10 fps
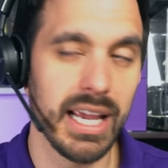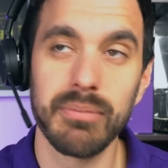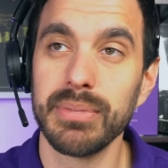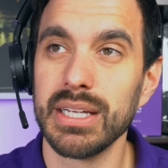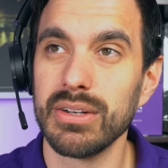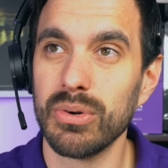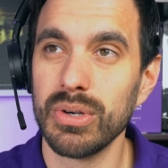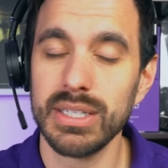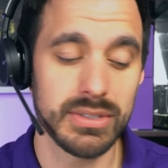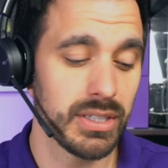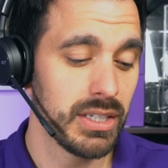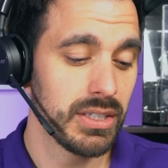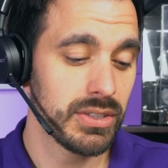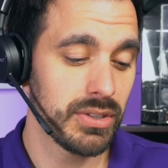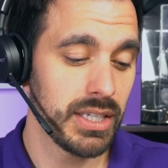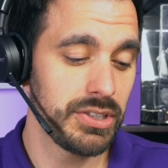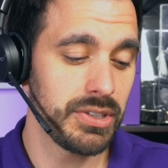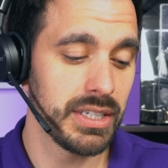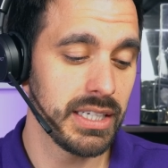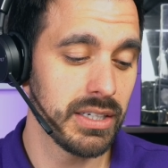ambient noise so that you
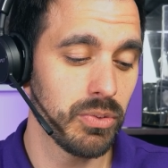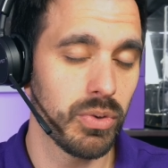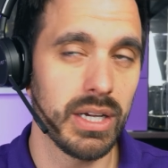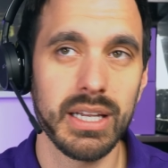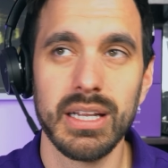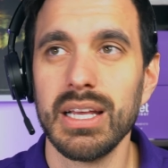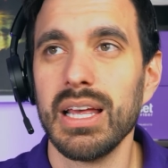can hear what